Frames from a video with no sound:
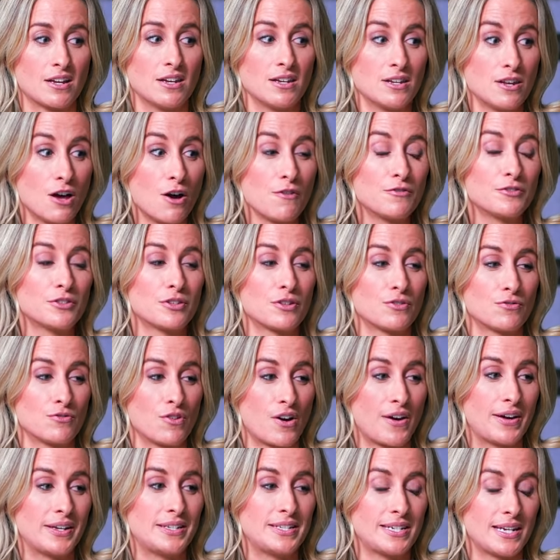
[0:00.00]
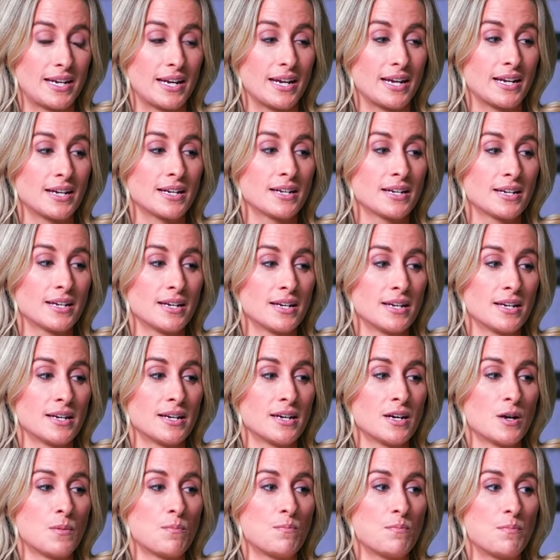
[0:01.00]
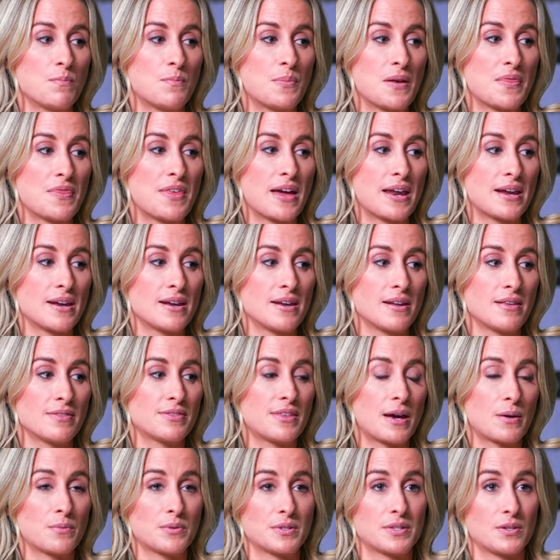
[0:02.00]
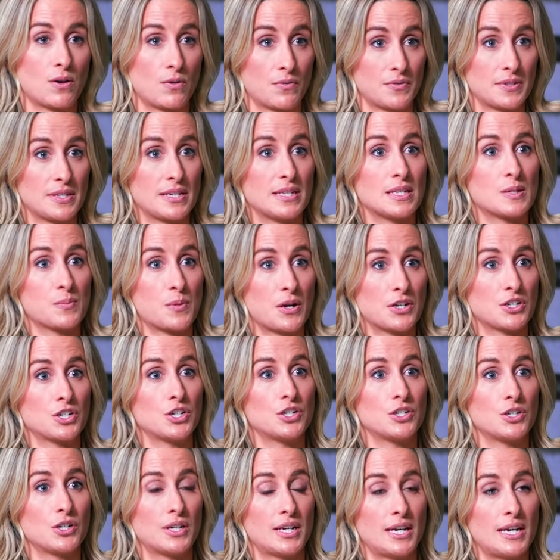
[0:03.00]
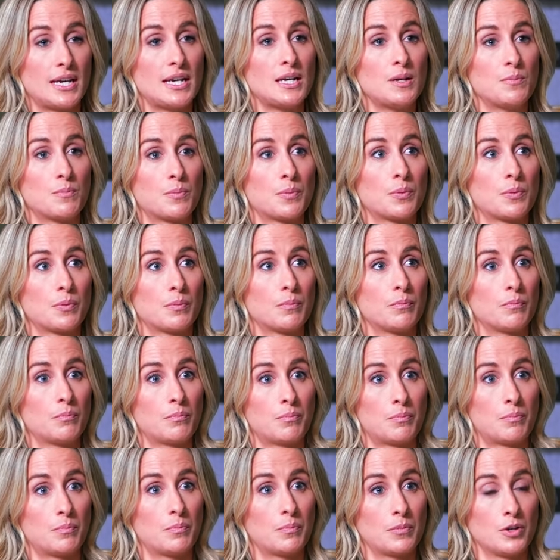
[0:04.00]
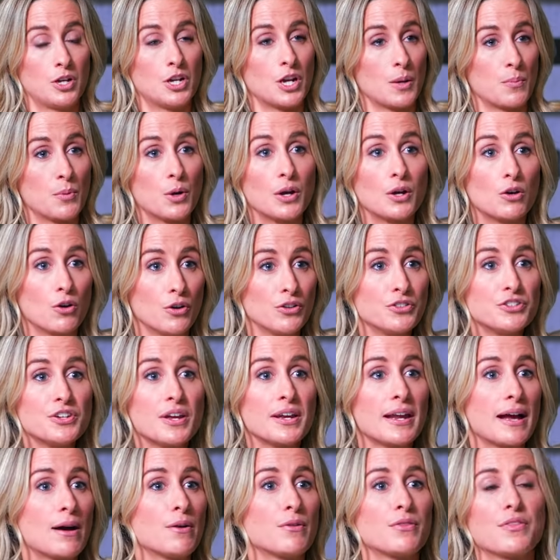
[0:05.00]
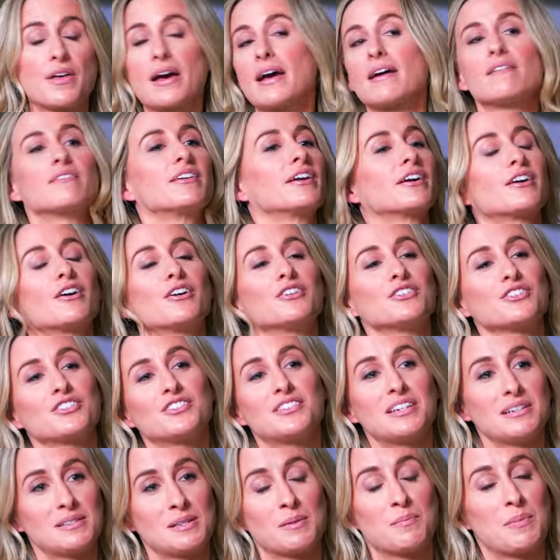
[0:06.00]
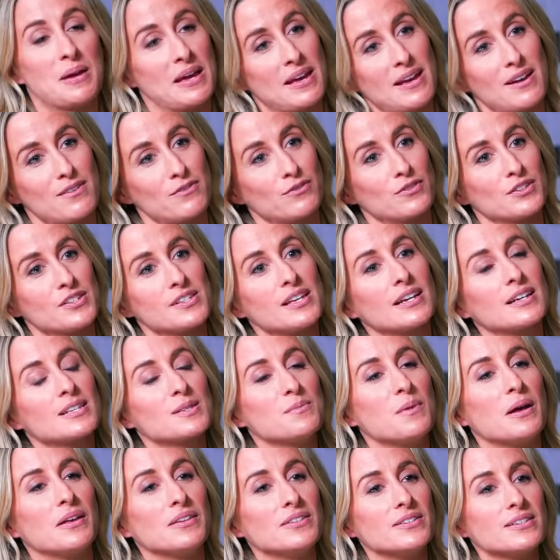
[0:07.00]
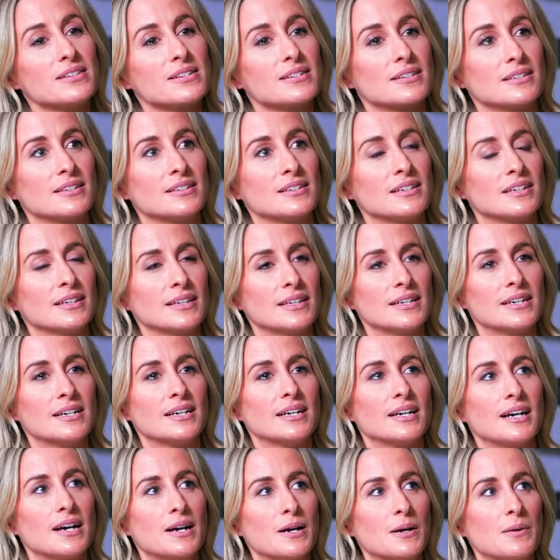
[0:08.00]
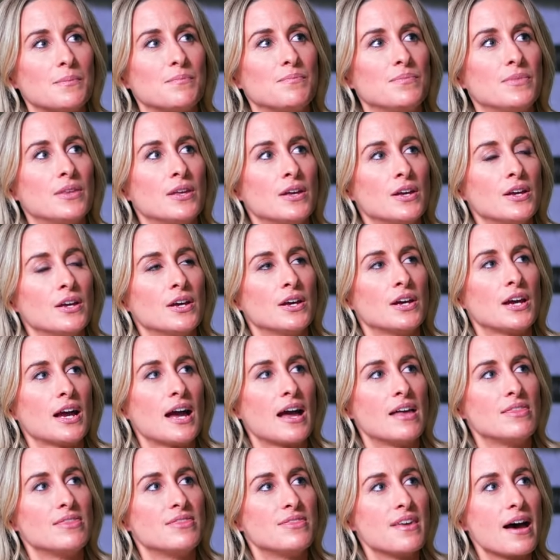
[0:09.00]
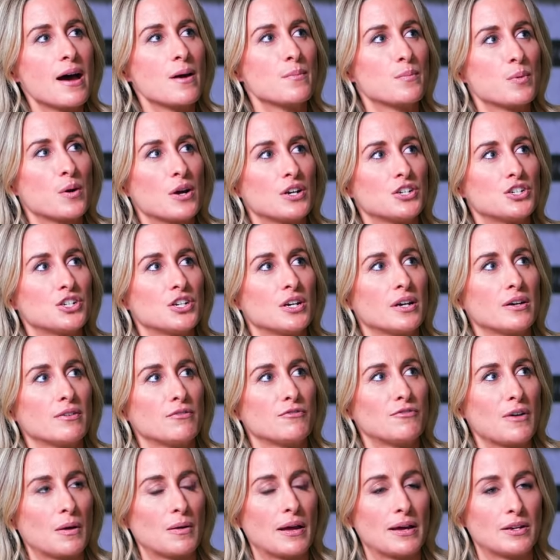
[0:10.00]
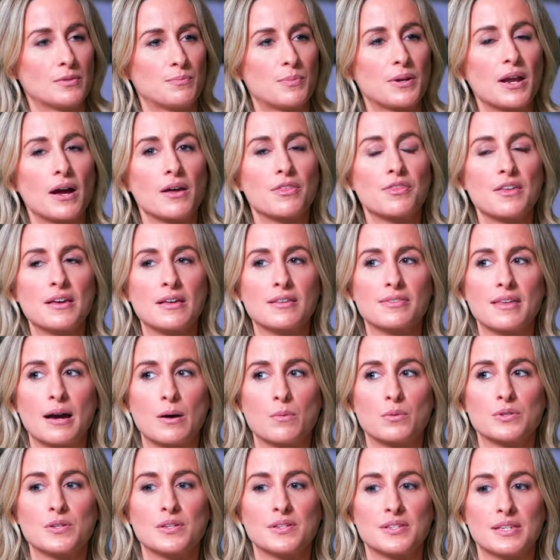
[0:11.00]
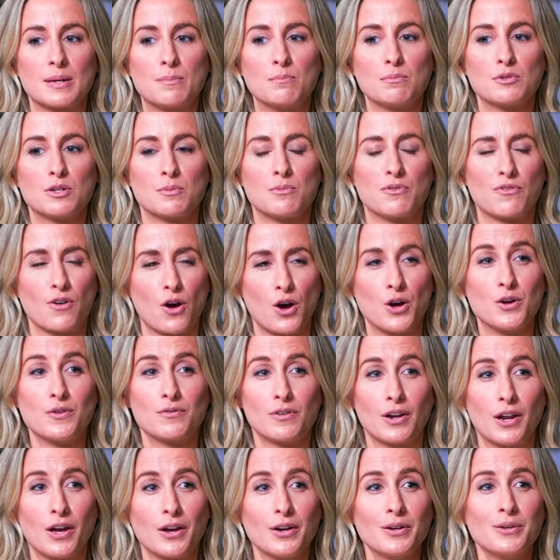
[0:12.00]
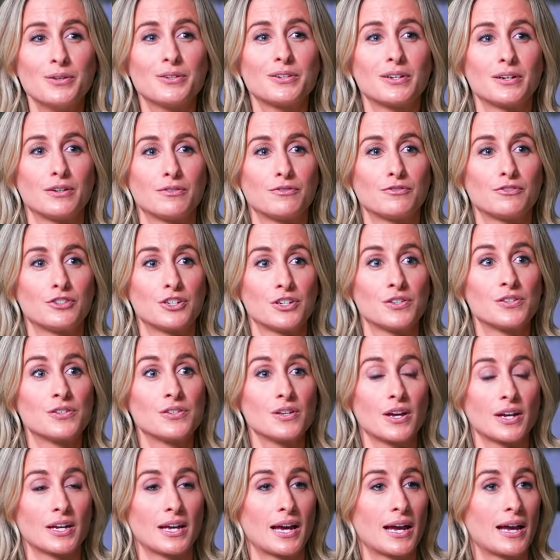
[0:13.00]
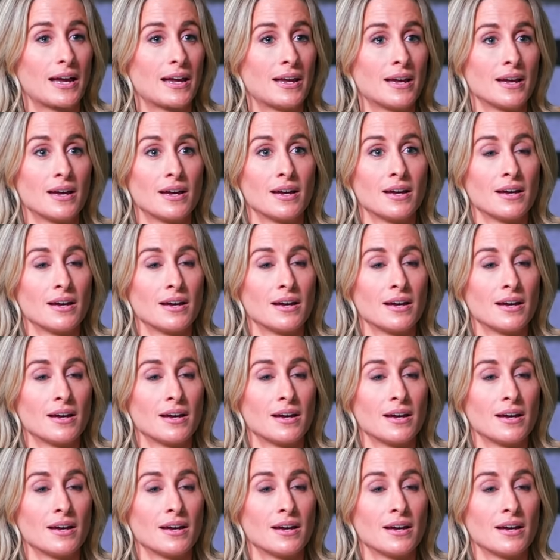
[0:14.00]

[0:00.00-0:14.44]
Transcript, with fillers: I loved the writing, but then there was obviously this pressure to keep you know putting content out there and I can't just disappear for 6 months and um and that pressure felt like, but I think that was a symptom of overload of just, okay,